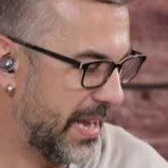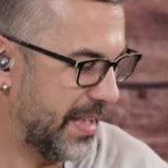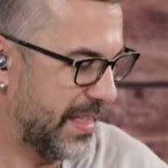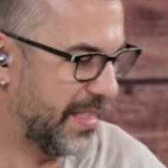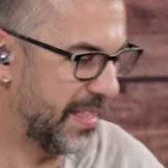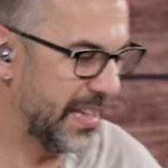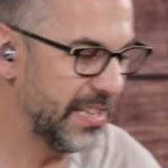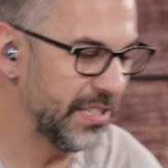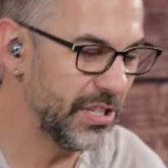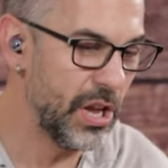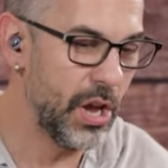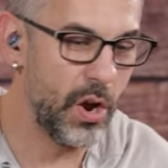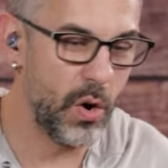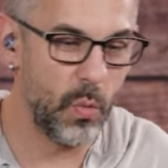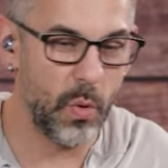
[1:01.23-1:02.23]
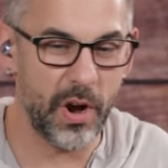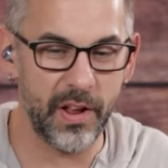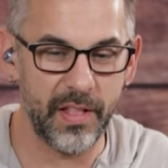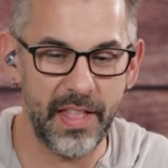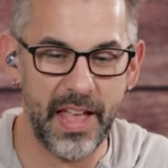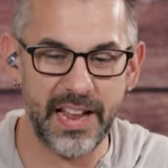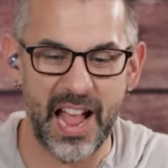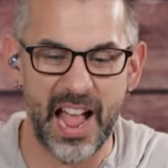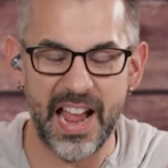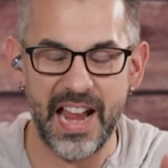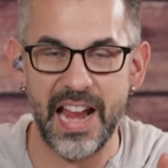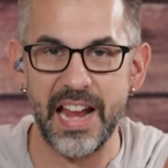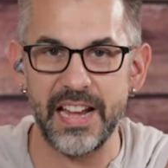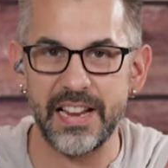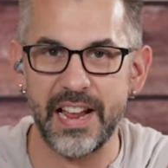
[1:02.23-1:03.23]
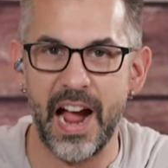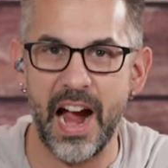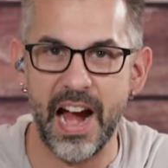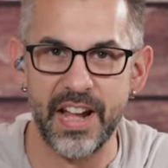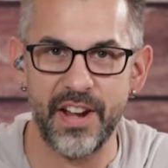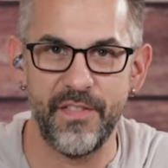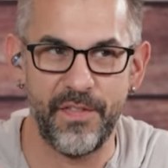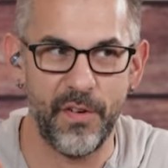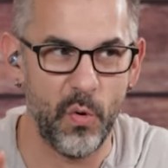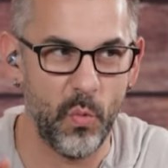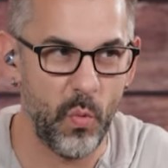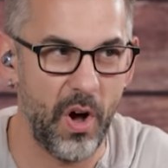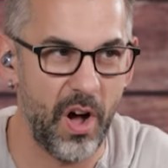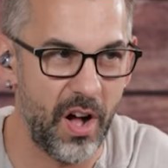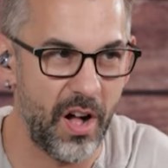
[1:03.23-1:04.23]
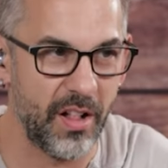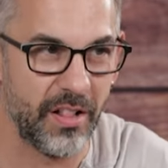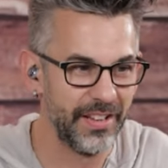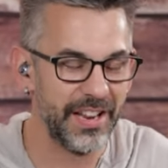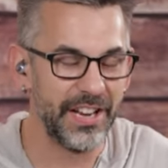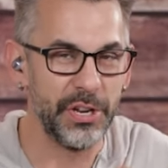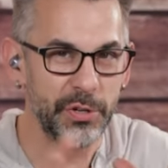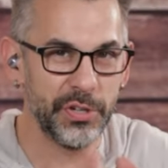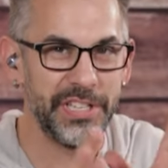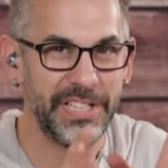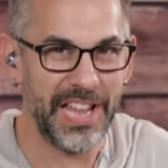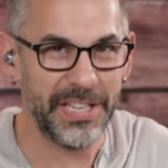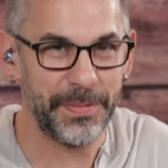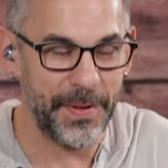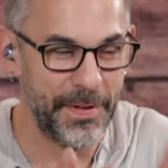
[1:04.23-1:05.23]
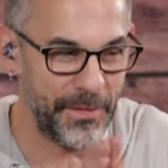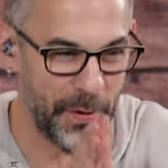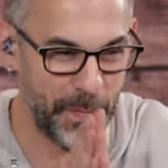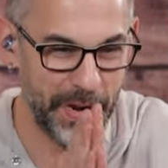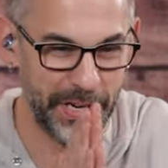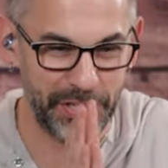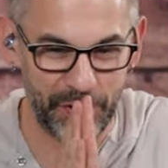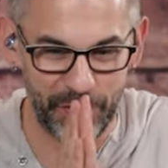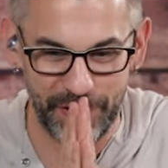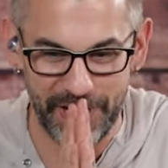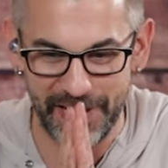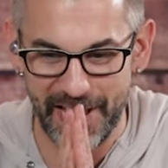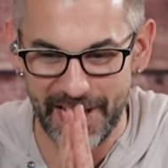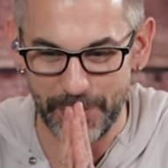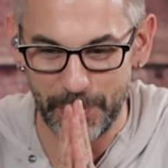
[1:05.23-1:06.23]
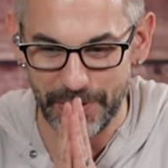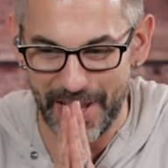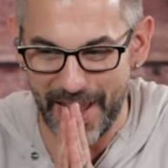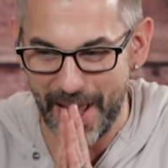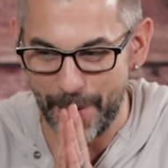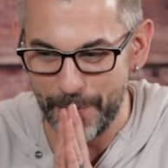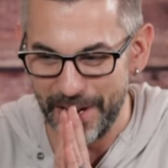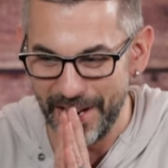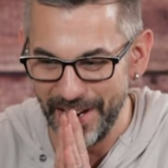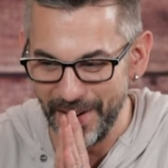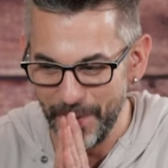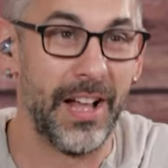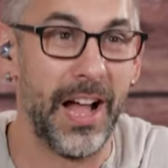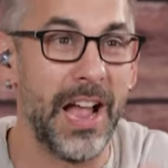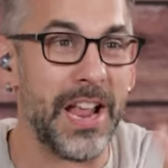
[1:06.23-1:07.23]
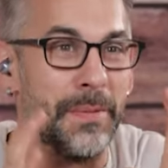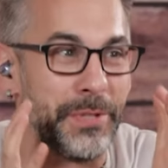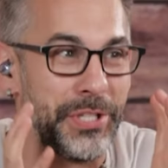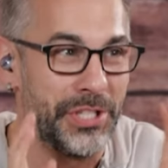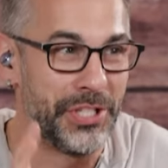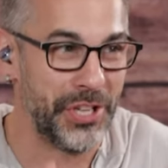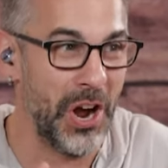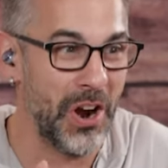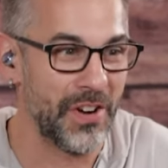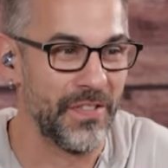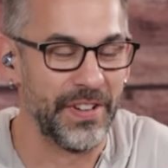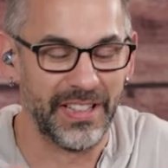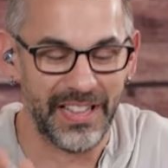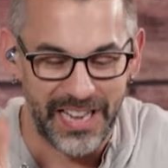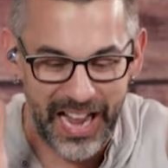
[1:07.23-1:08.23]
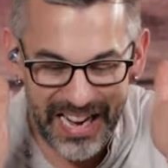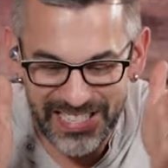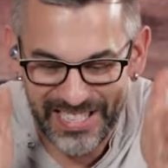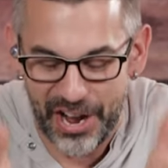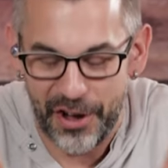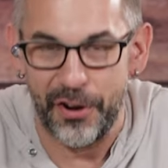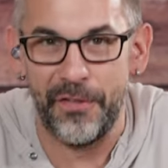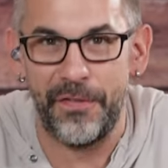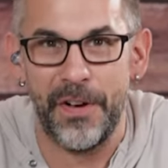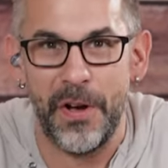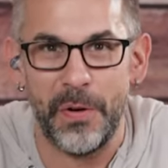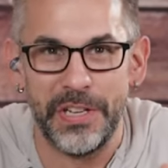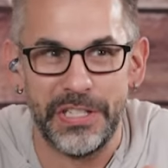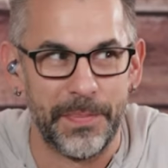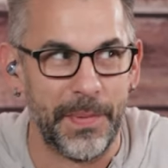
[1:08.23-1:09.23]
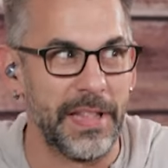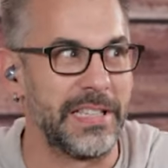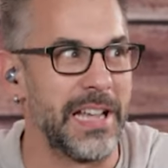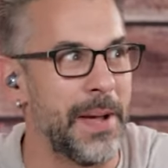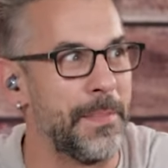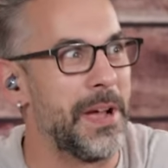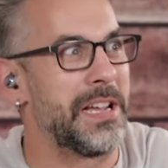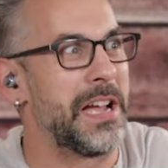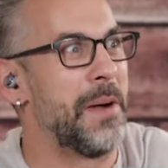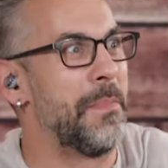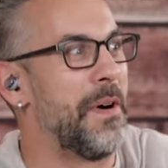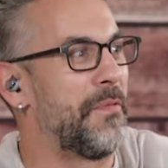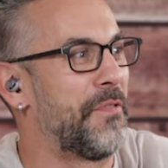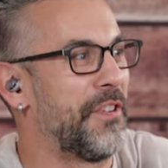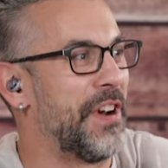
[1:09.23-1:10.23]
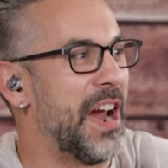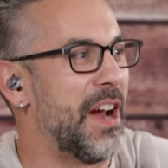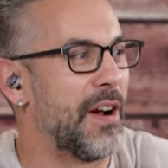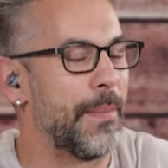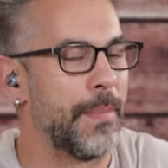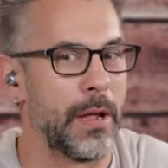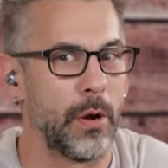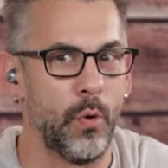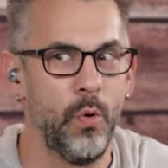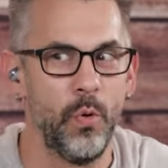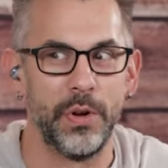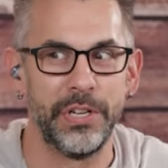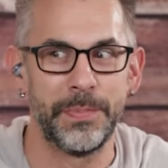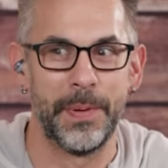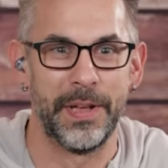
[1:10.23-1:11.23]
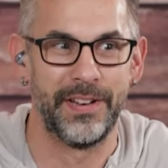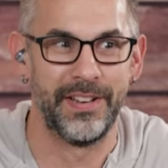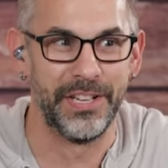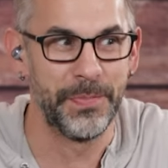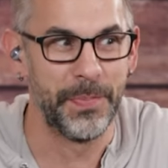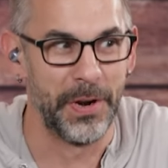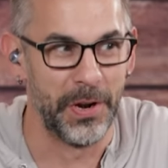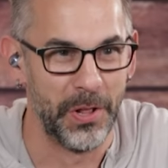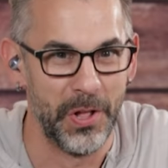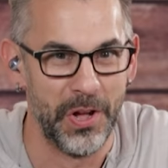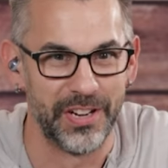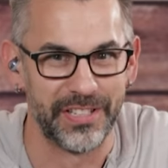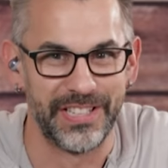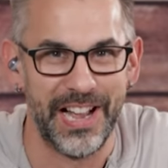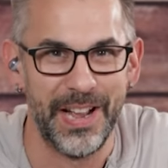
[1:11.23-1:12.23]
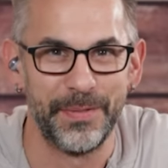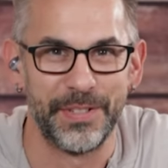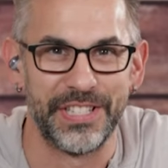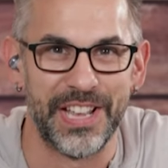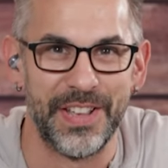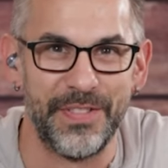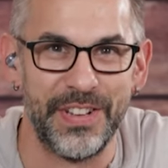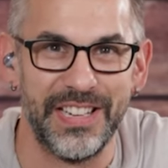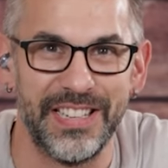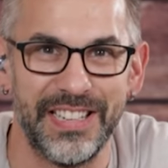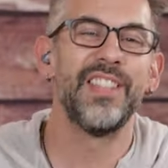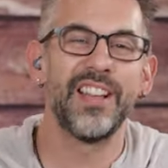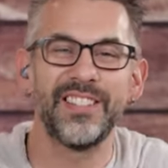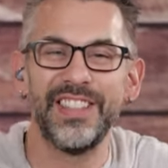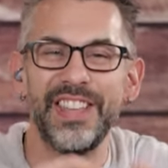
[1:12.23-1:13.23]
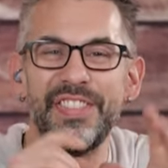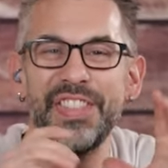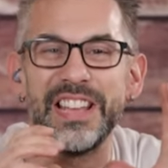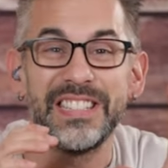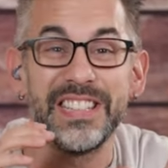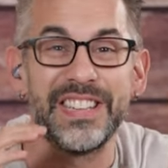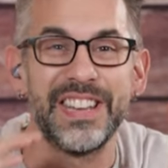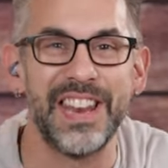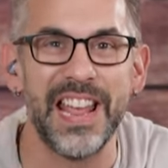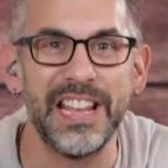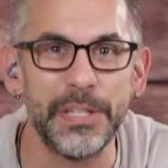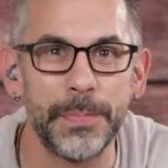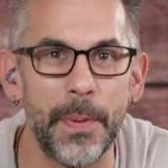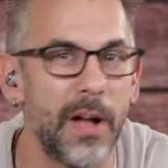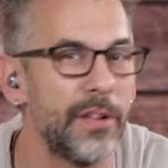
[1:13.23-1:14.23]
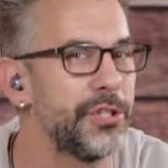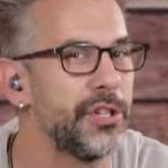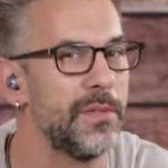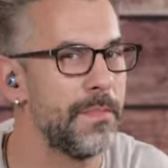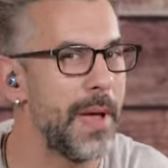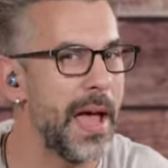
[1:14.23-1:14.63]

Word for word: like this where like I hit kind of a wall. It usually takes me a few minutes to realize what's happening. I am starving. Like I tunnel focus and by the time I come up for air, I'm like, ooh, it's been it's been a long time since I've eaten. Luckily, thanks to today's sponsor,